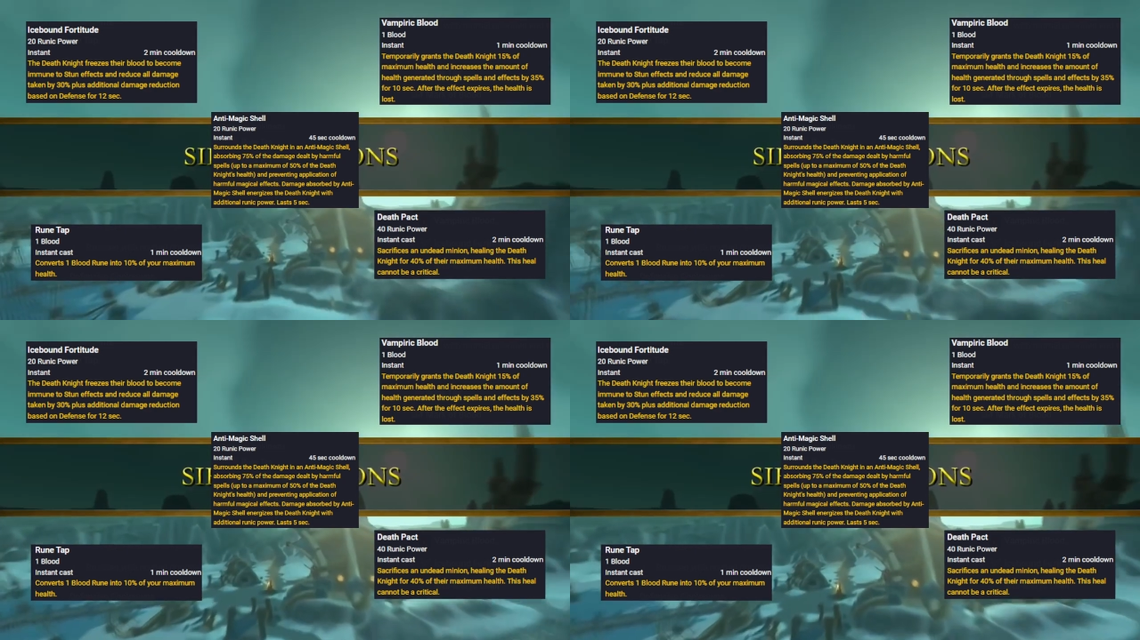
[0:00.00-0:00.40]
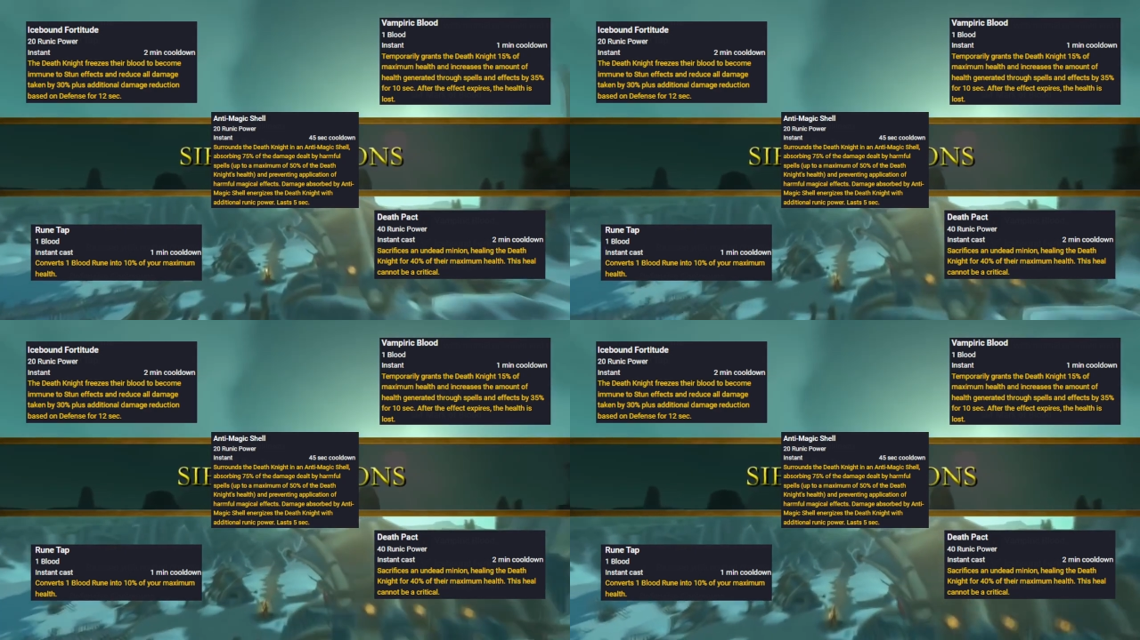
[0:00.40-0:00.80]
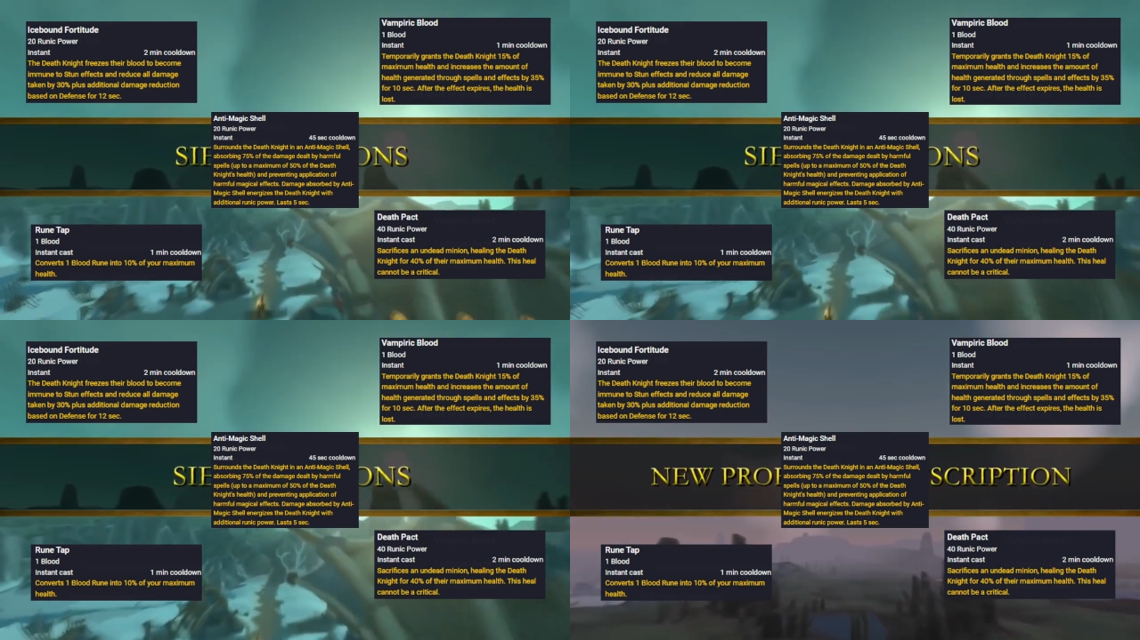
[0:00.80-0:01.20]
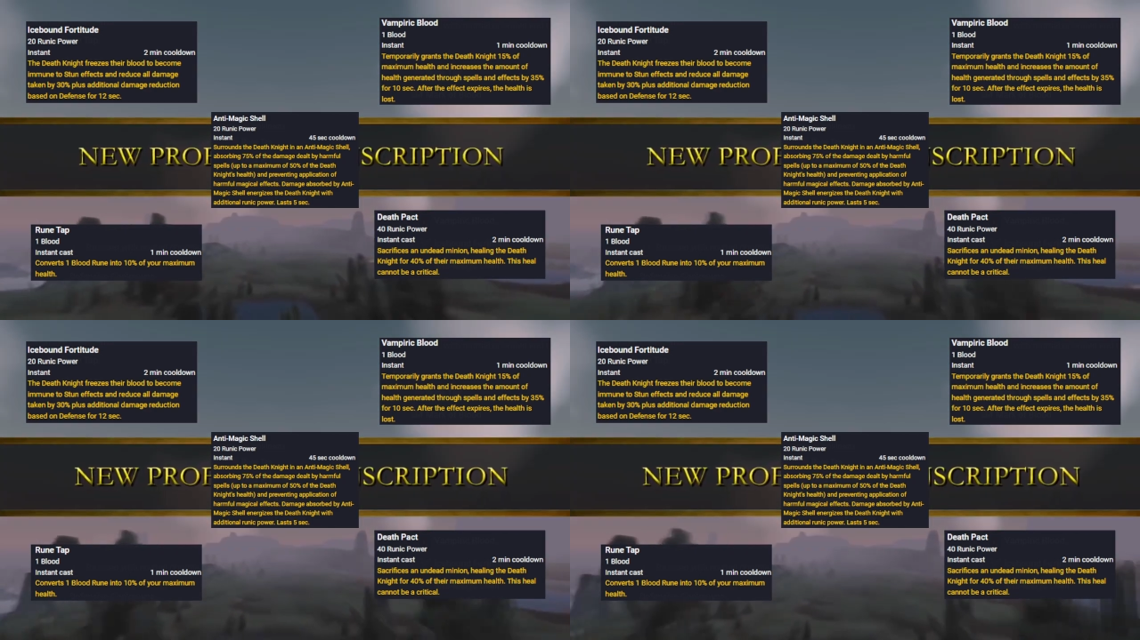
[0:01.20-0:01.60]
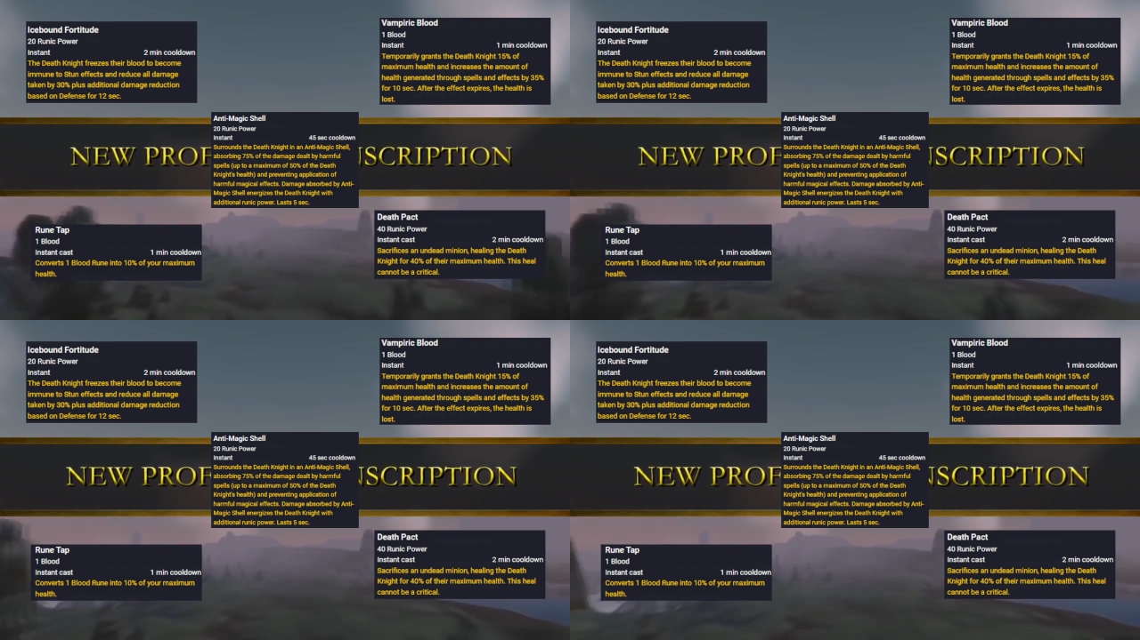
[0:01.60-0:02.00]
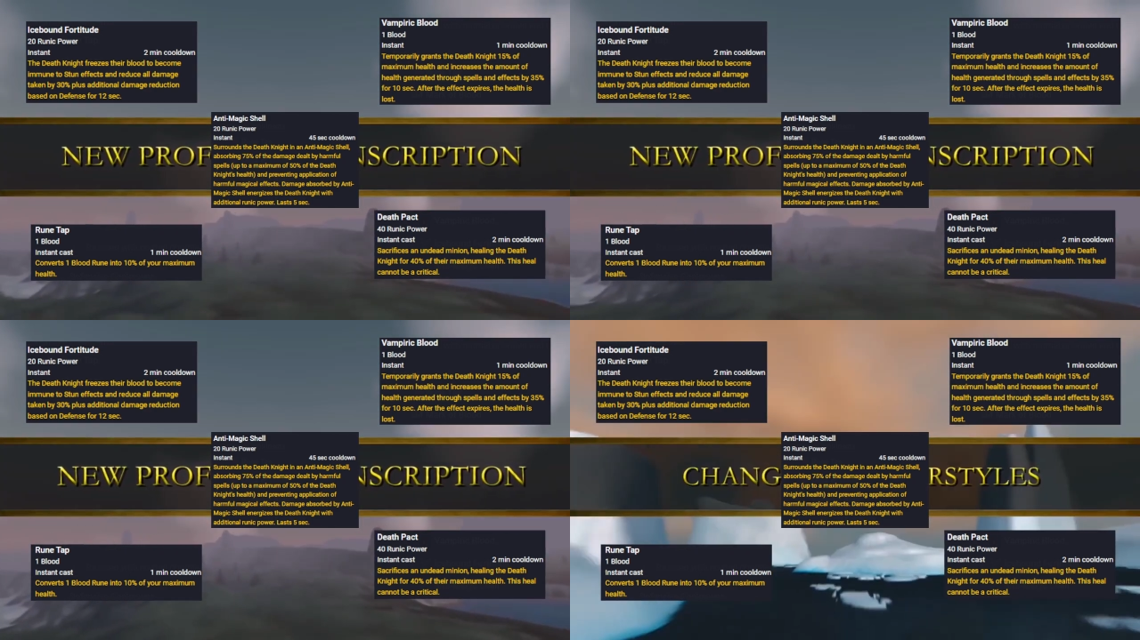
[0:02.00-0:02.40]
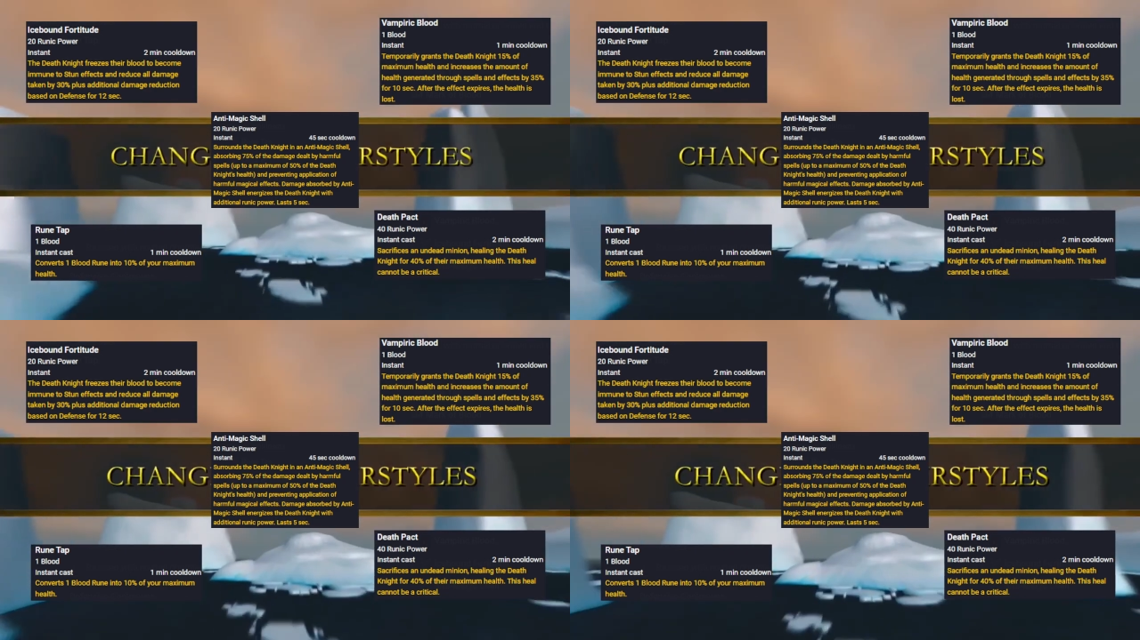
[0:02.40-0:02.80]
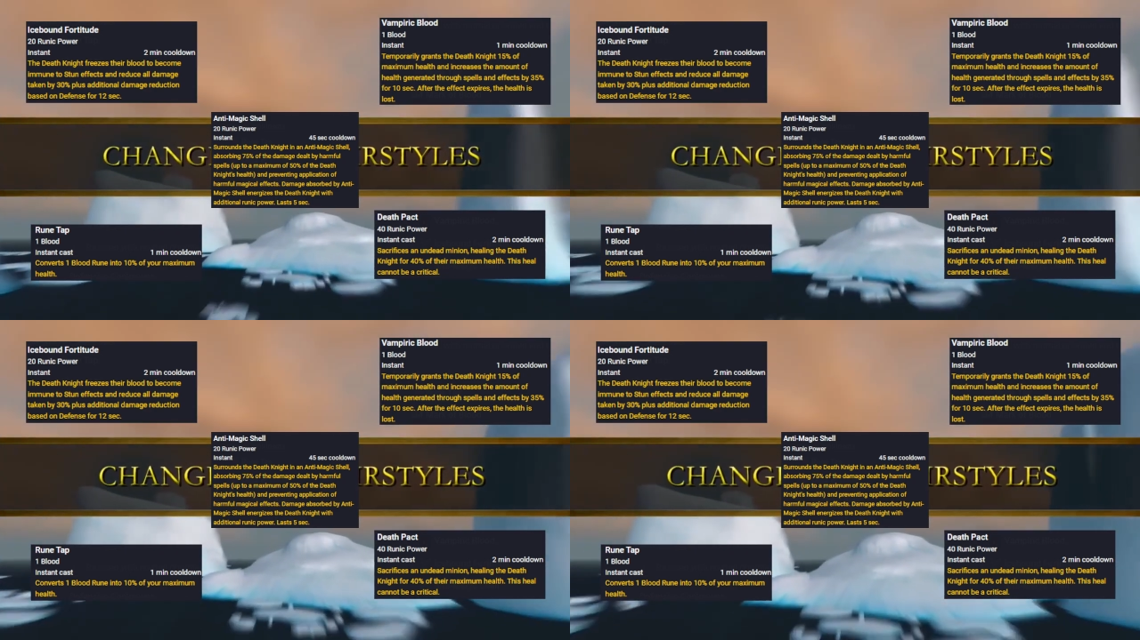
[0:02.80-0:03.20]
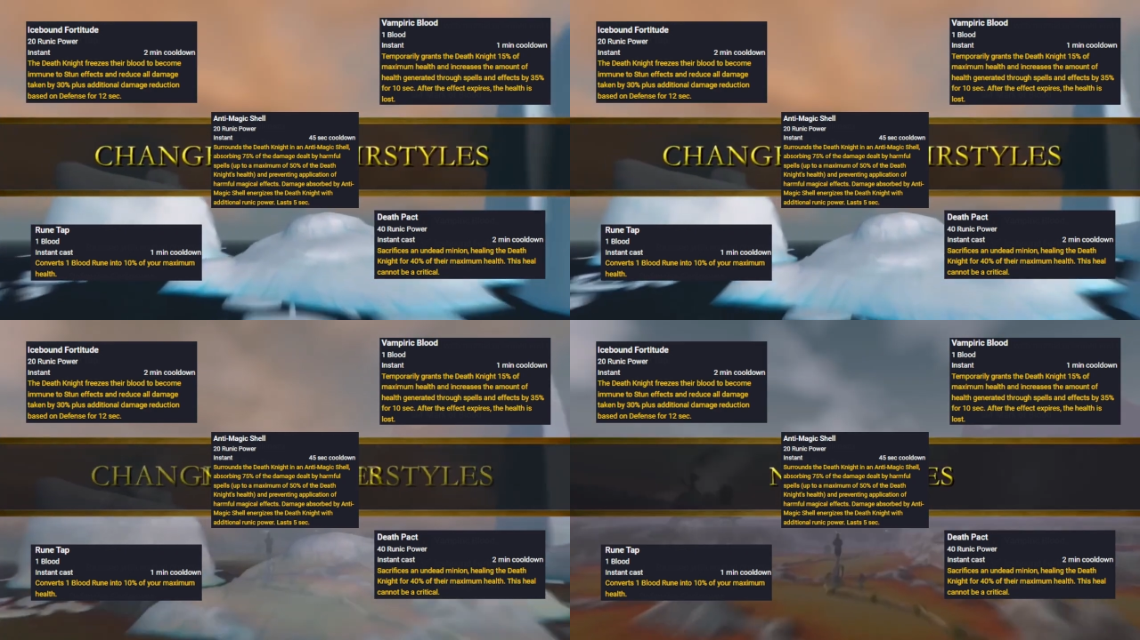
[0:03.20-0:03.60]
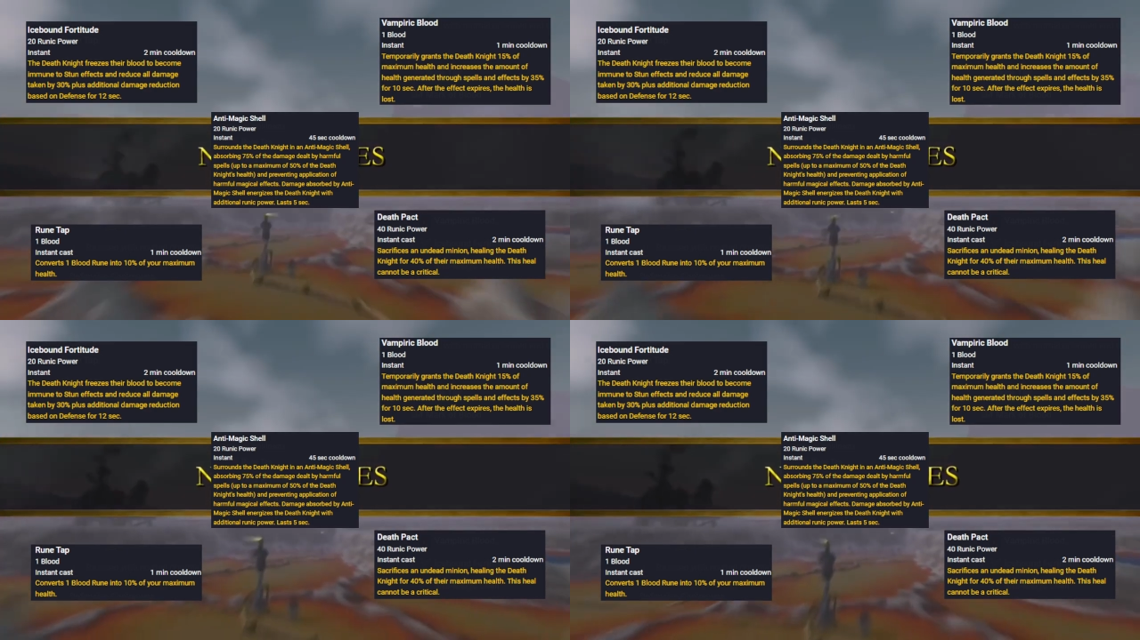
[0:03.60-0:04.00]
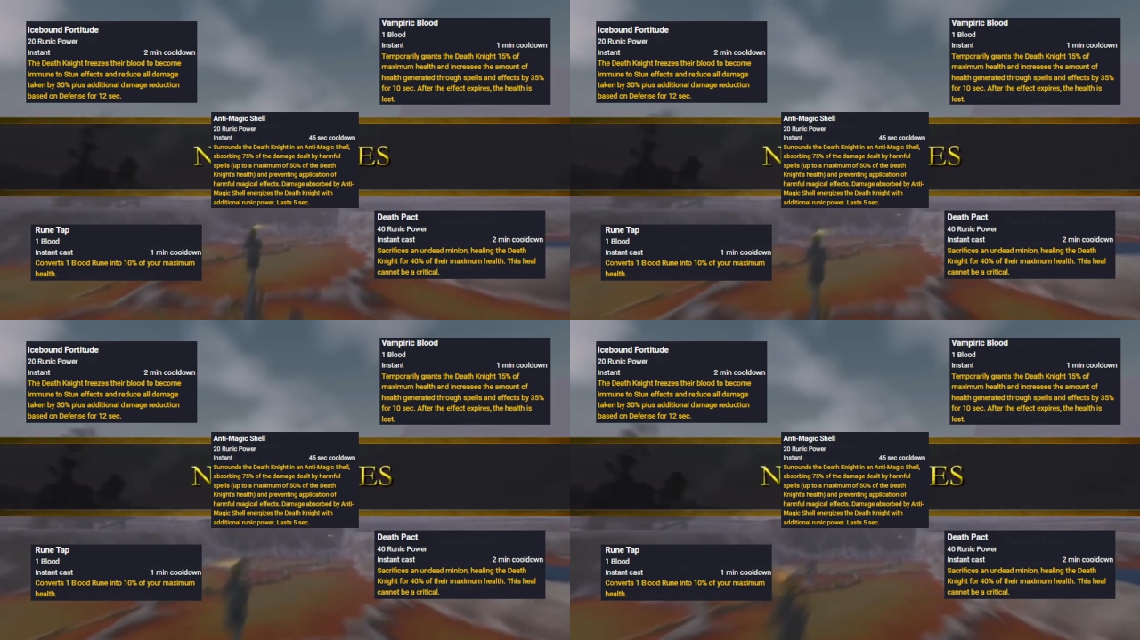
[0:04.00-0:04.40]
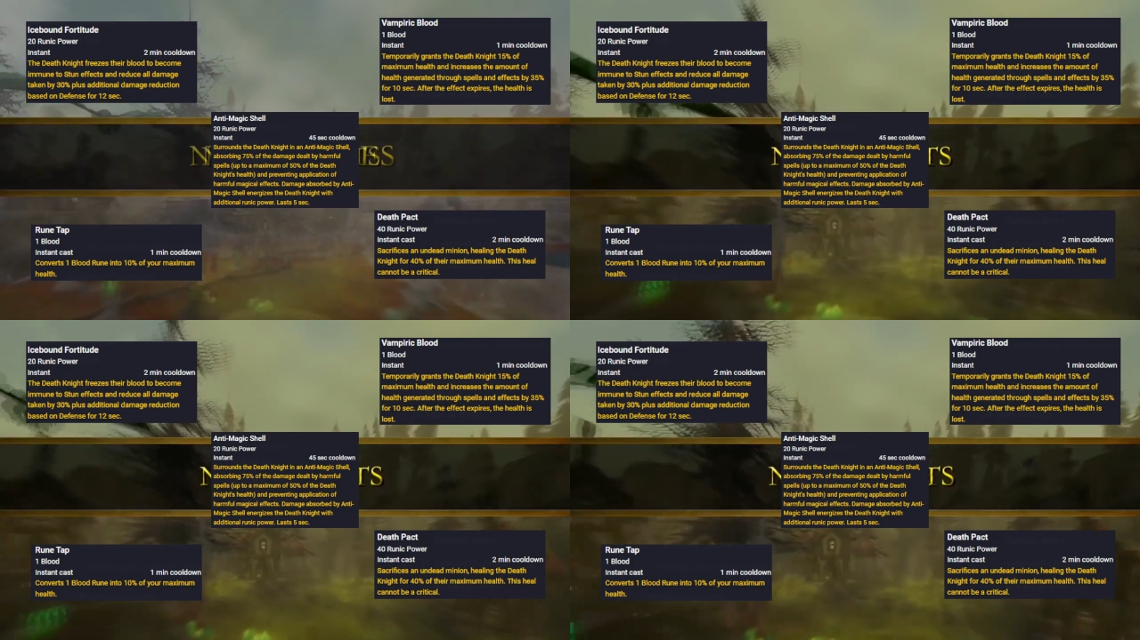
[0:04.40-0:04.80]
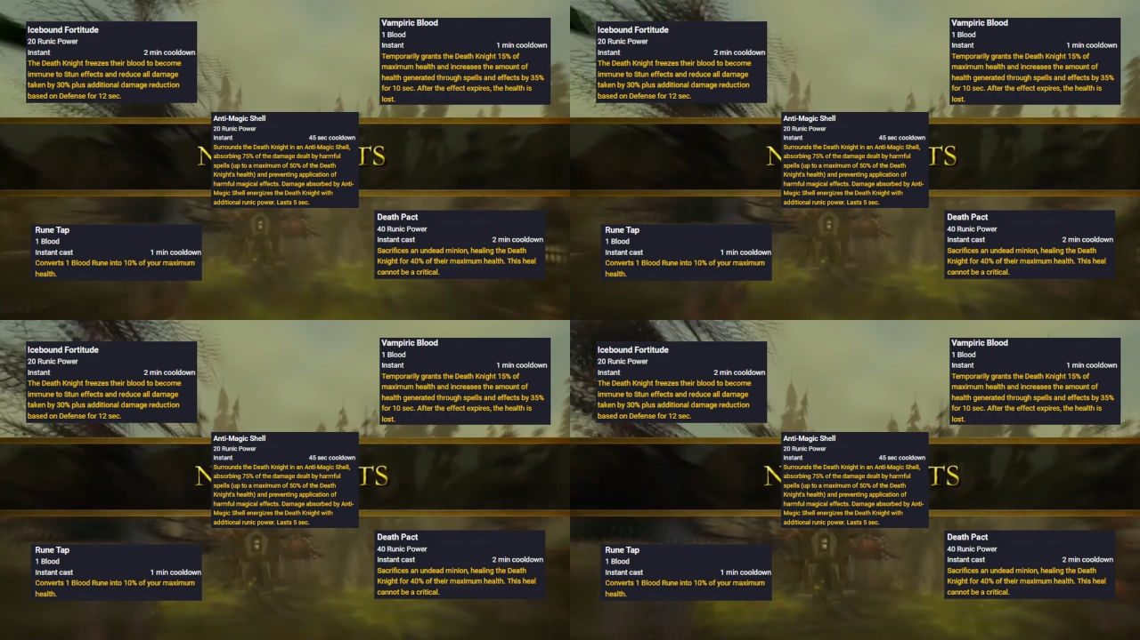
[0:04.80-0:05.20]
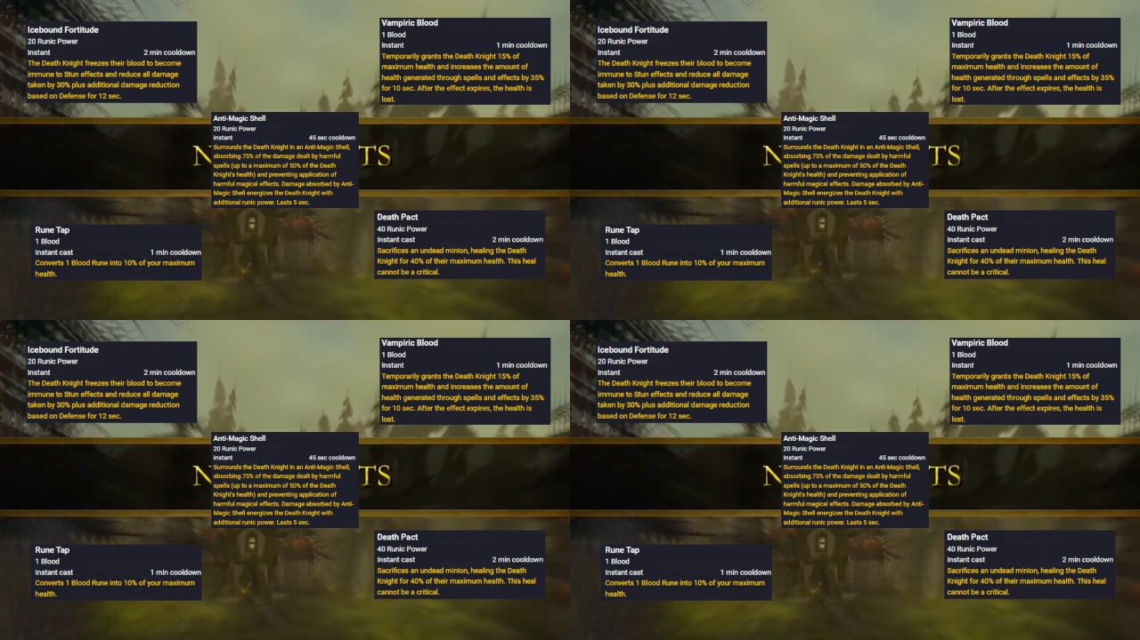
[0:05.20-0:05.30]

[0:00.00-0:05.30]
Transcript: [unreadable: no face in view]